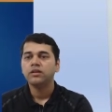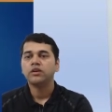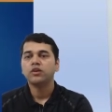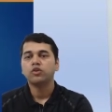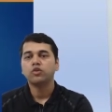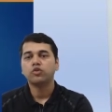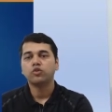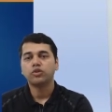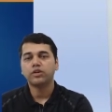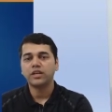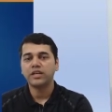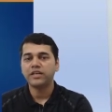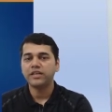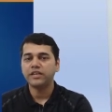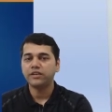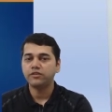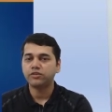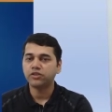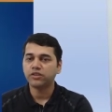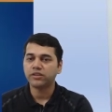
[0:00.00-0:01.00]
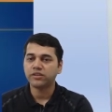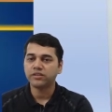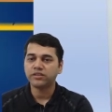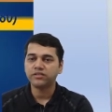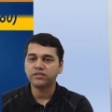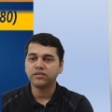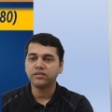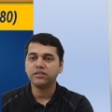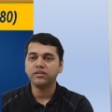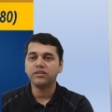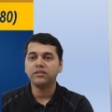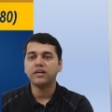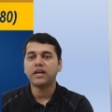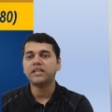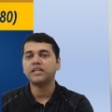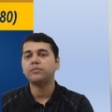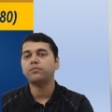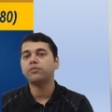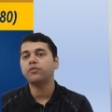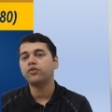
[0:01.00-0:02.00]
Total individual risk and
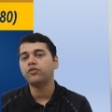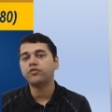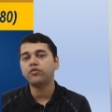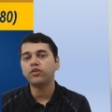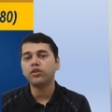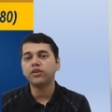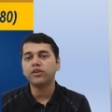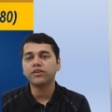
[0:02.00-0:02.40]
the portfolio